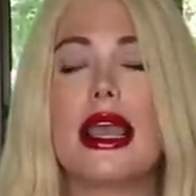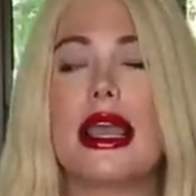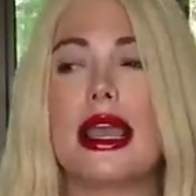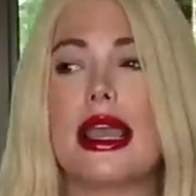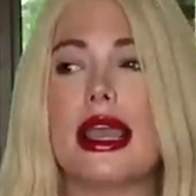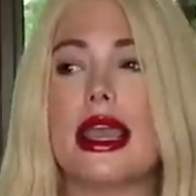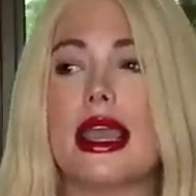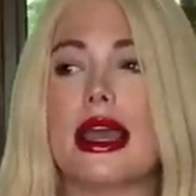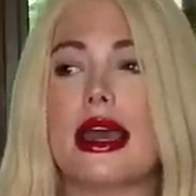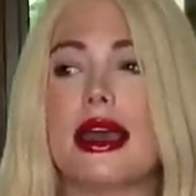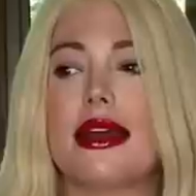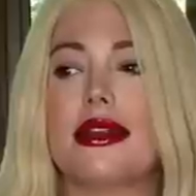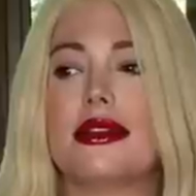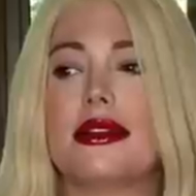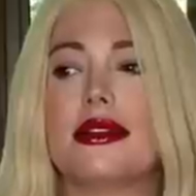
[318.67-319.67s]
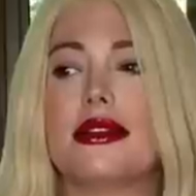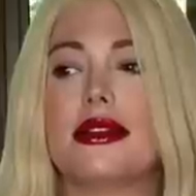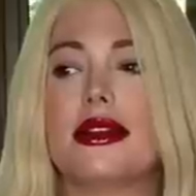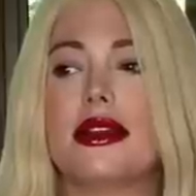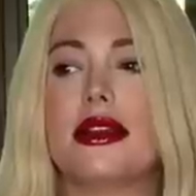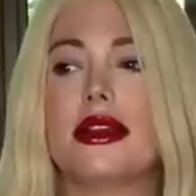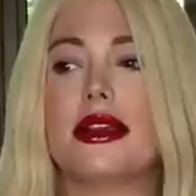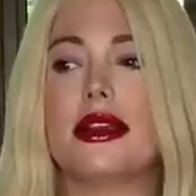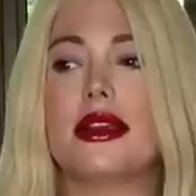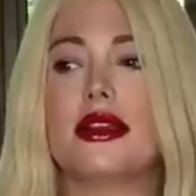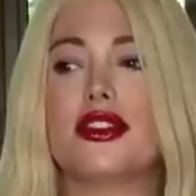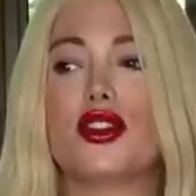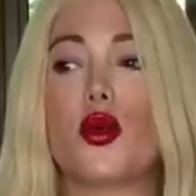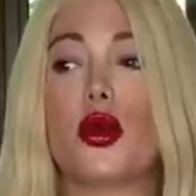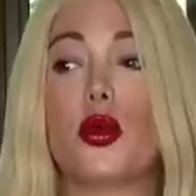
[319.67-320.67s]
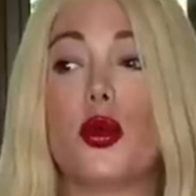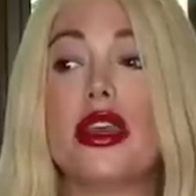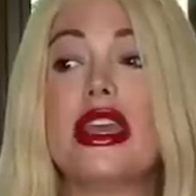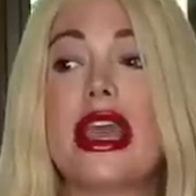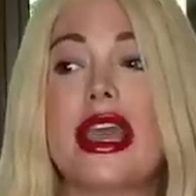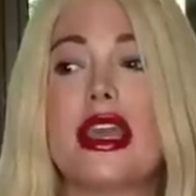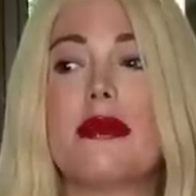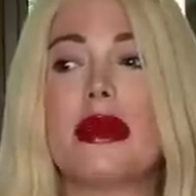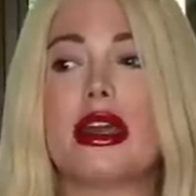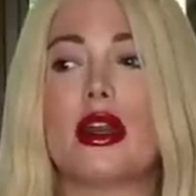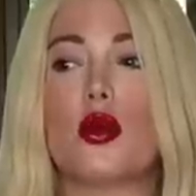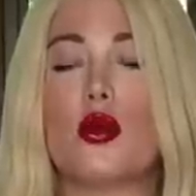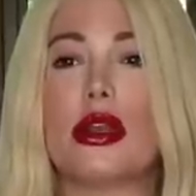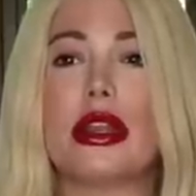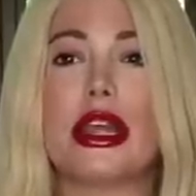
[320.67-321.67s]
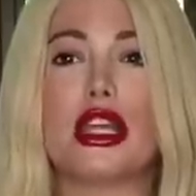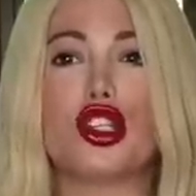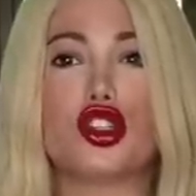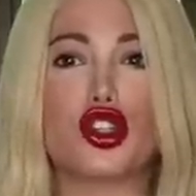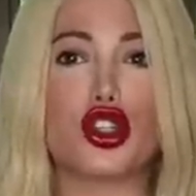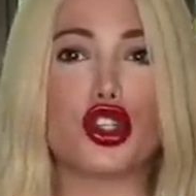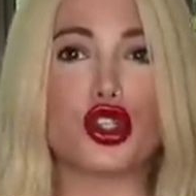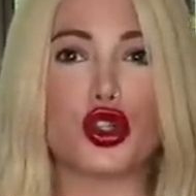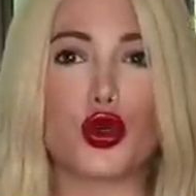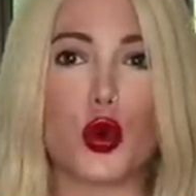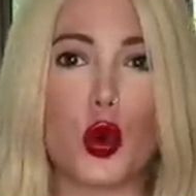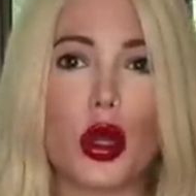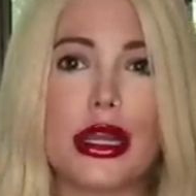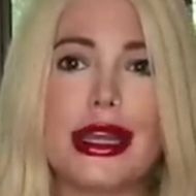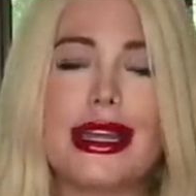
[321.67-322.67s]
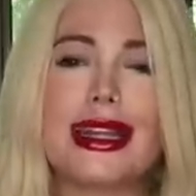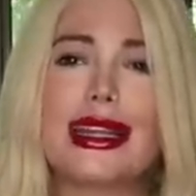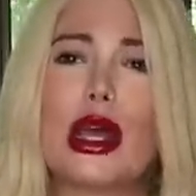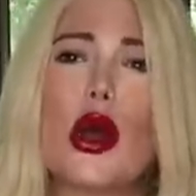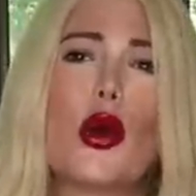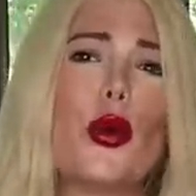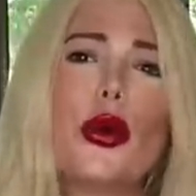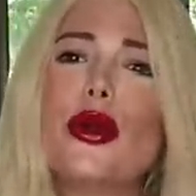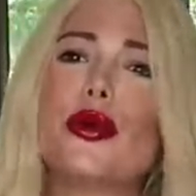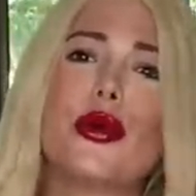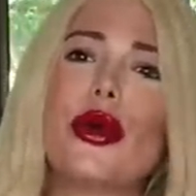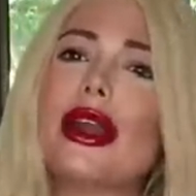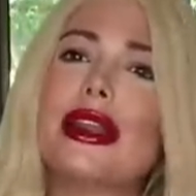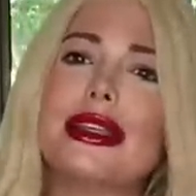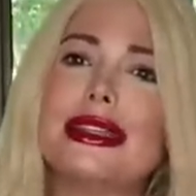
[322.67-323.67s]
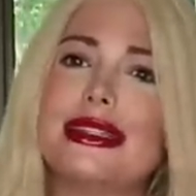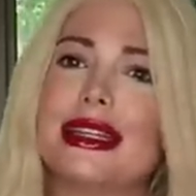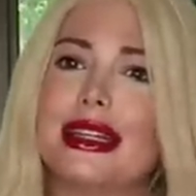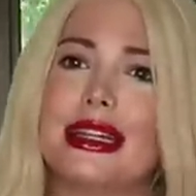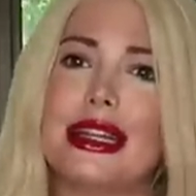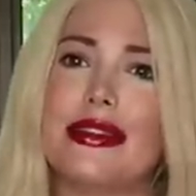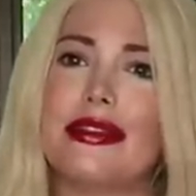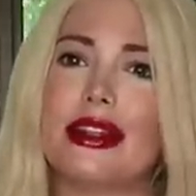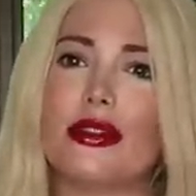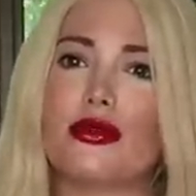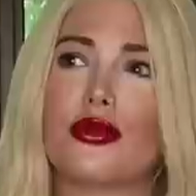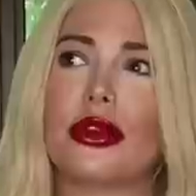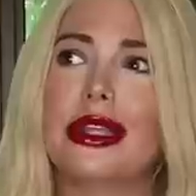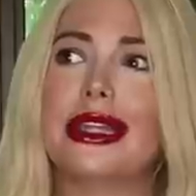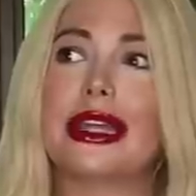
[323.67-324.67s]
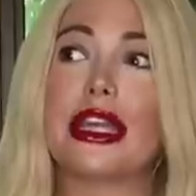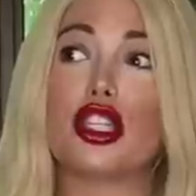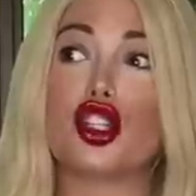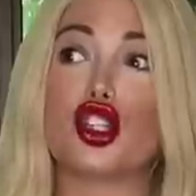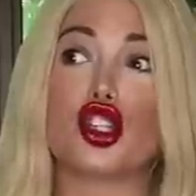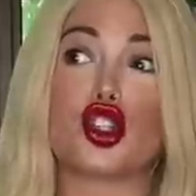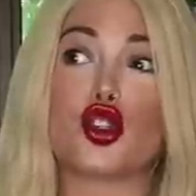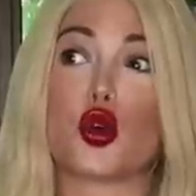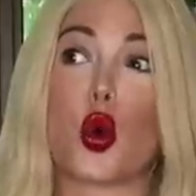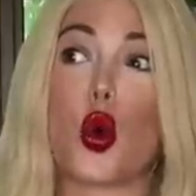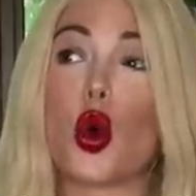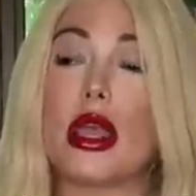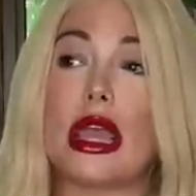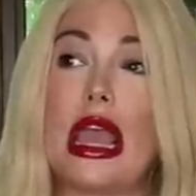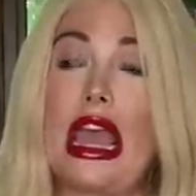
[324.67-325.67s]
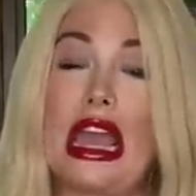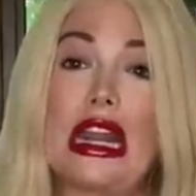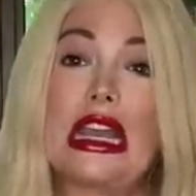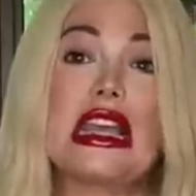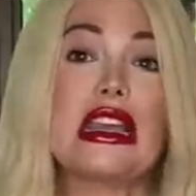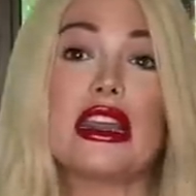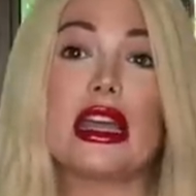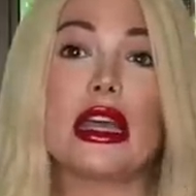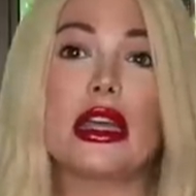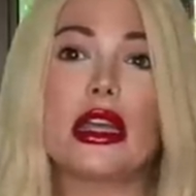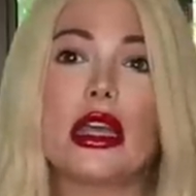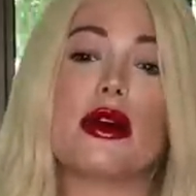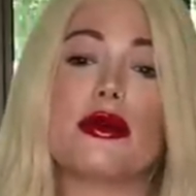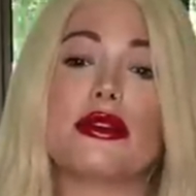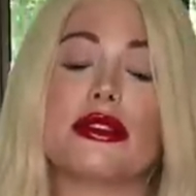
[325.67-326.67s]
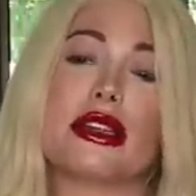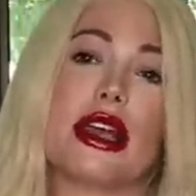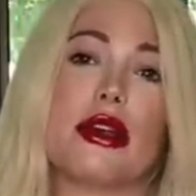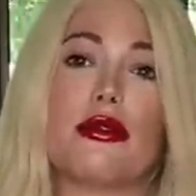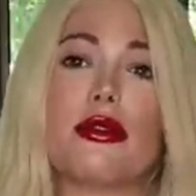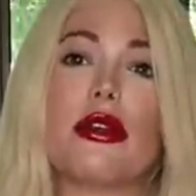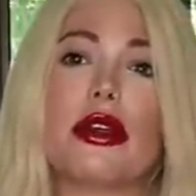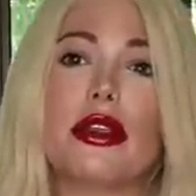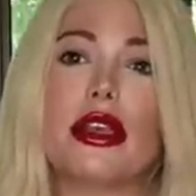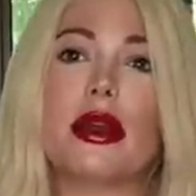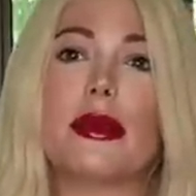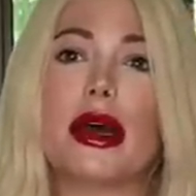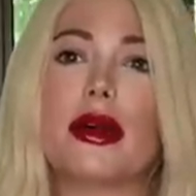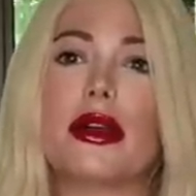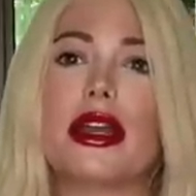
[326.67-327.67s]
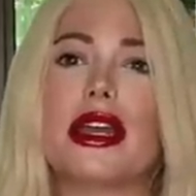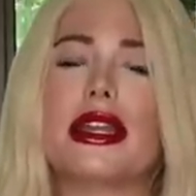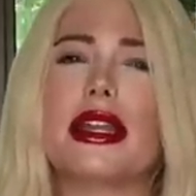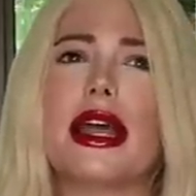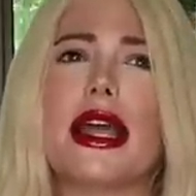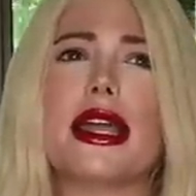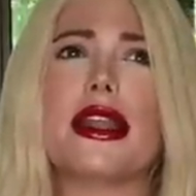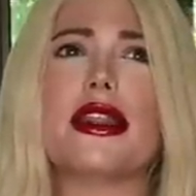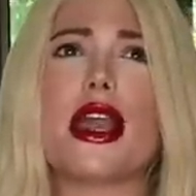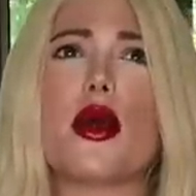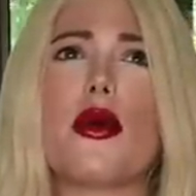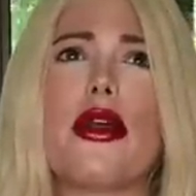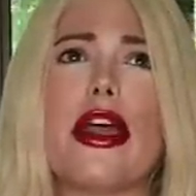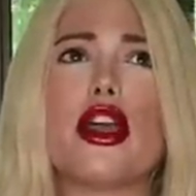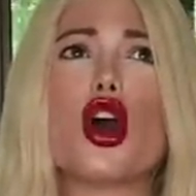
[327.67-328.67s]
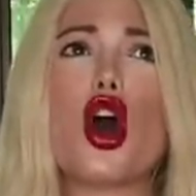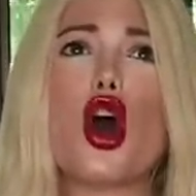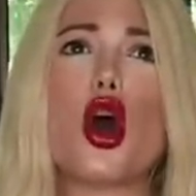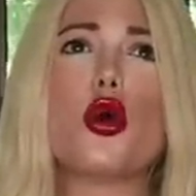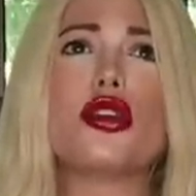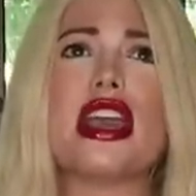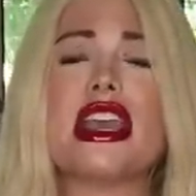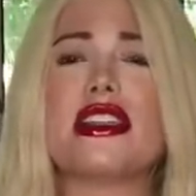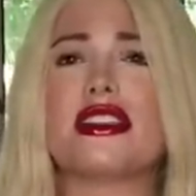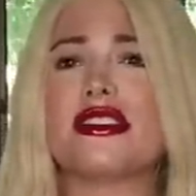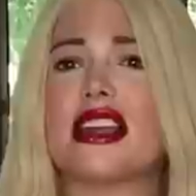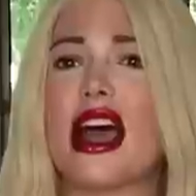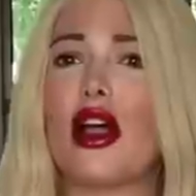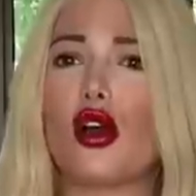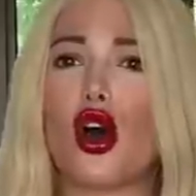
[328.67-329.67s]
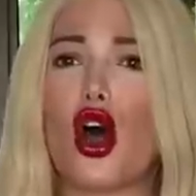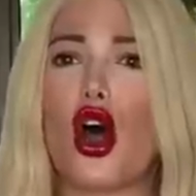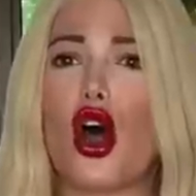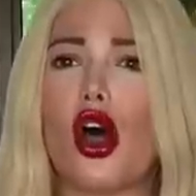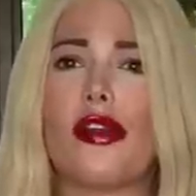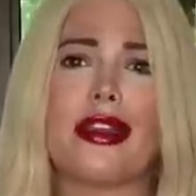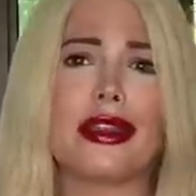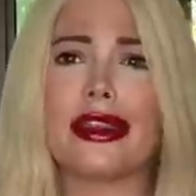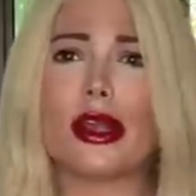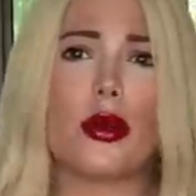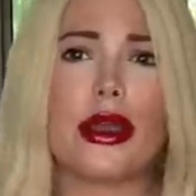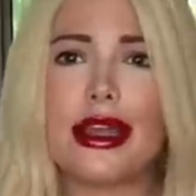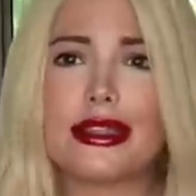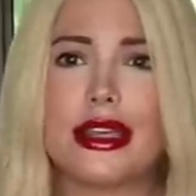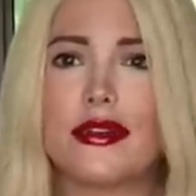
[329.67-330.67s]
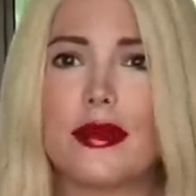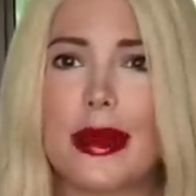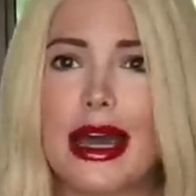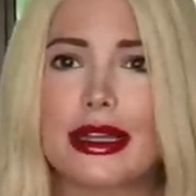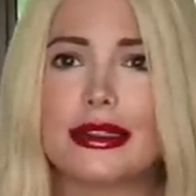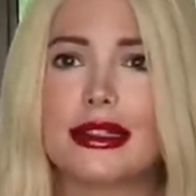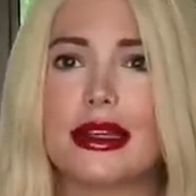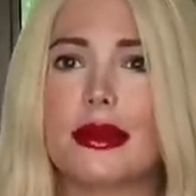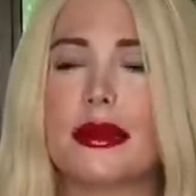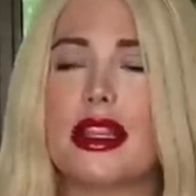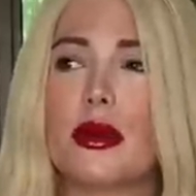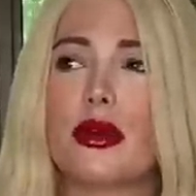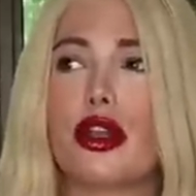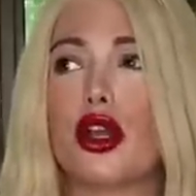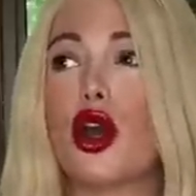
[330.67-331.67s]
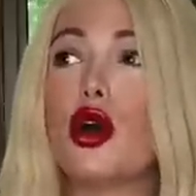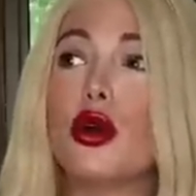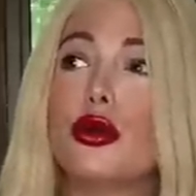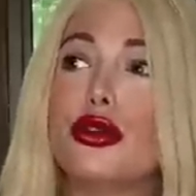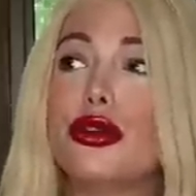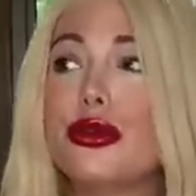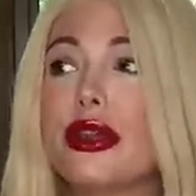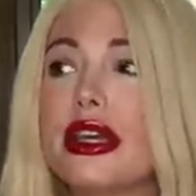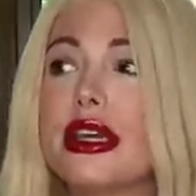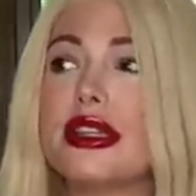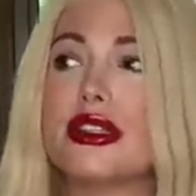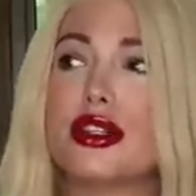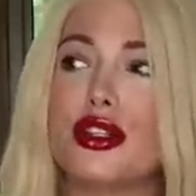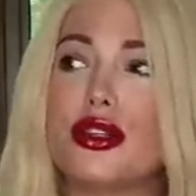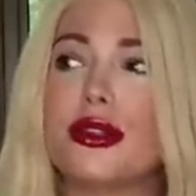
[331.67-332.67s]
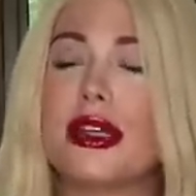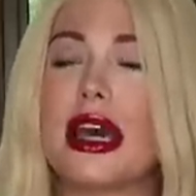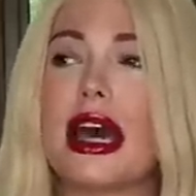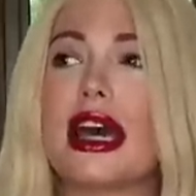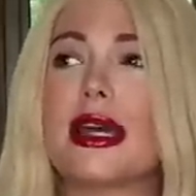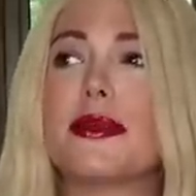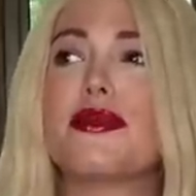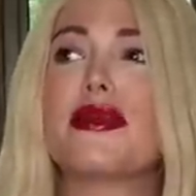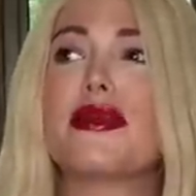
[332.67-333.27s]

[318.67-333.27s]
And so when we came in and we like destroyed it, we really didn't even really like destroy anything. That was like really about it. Like they were like, oh, take this alcohol. And then like, we have to give it back to them. And they were like, oh, do this and do that.